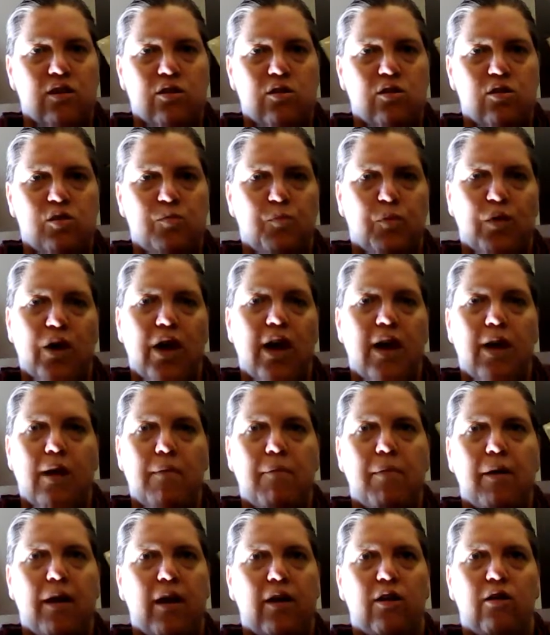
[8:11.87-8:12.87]

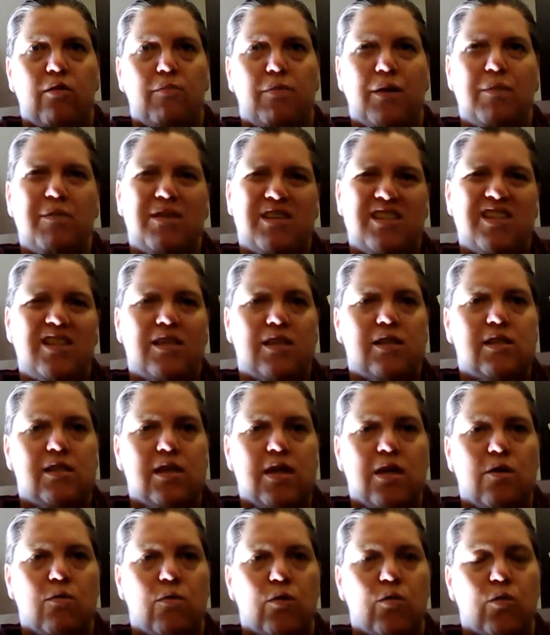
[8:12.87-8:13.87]
spray bottle, probably
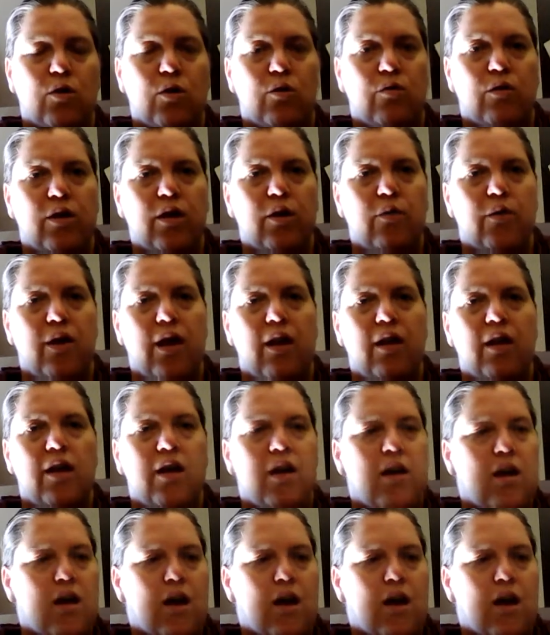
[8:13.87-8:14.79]
16 would work really well.